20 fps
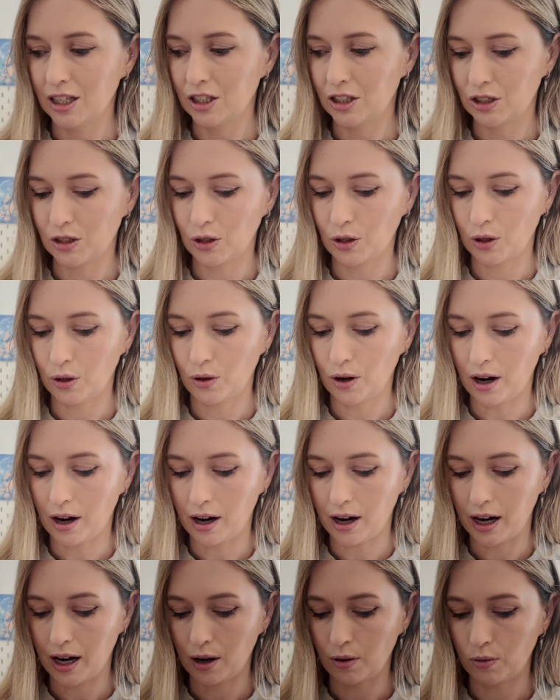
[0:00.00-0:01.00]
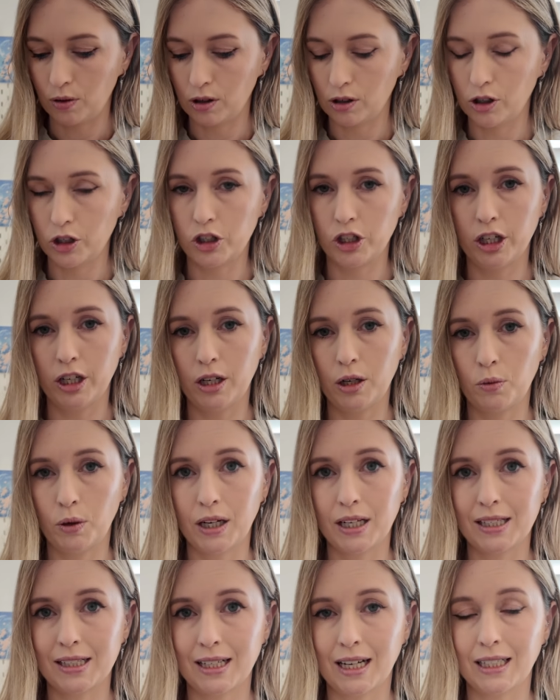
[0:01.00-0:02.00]
So I will show you
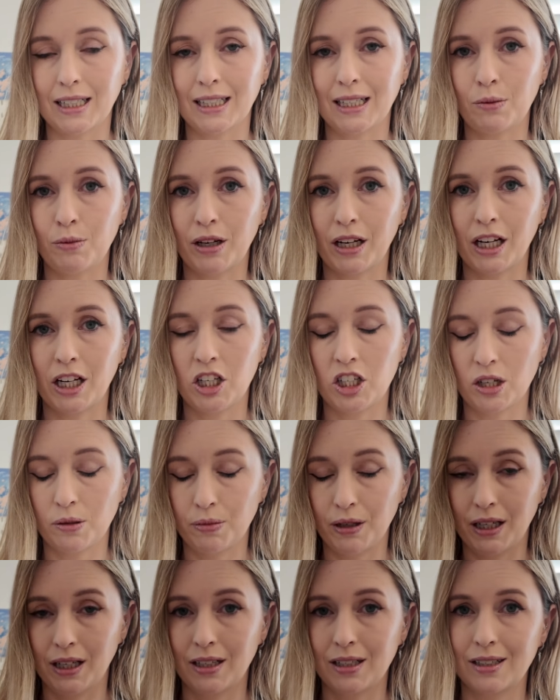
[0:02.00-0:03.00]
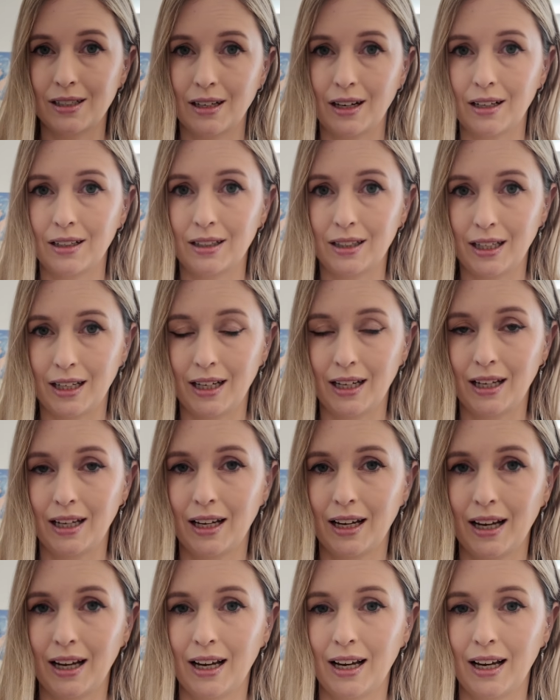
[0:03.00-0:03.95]
when it's done, and then we can jump in and start the